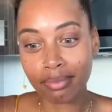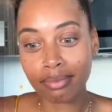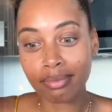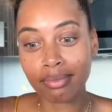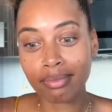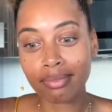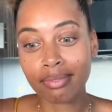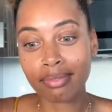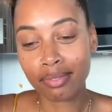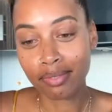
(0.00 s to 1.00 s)

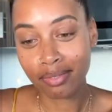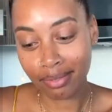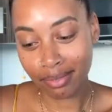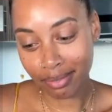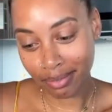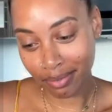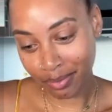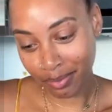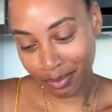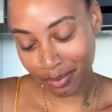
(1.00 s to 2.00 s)

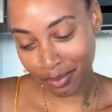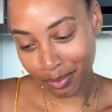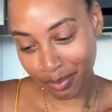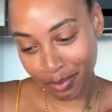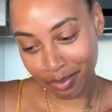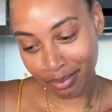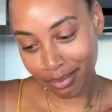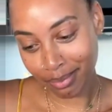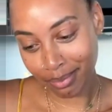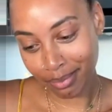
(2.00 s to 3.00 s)

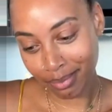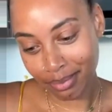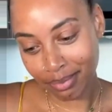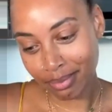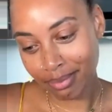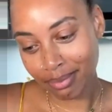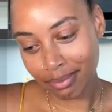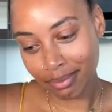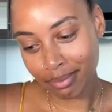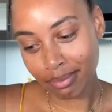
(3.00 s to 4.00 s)

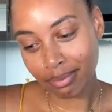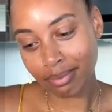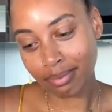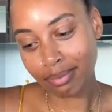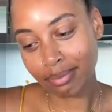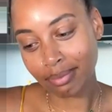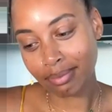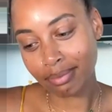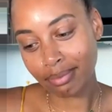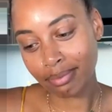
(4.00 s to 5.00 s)

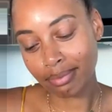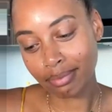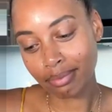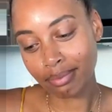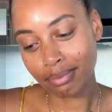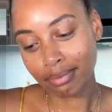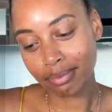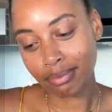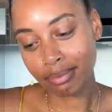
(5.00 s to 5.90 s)
(silent)